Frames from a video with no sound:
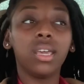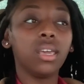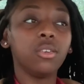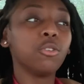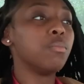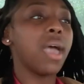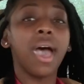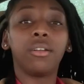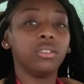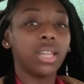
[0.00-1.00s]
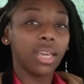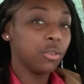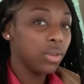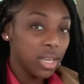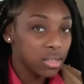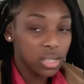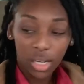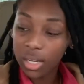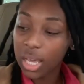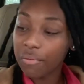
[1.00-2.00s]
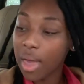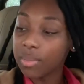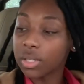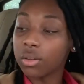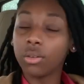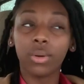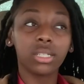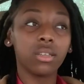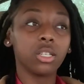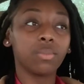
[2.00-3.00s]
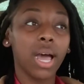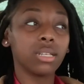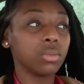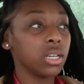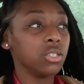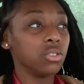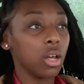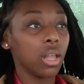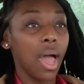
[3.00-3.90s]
you bound, like, you easily to get famous on the rest of your spots because, you know,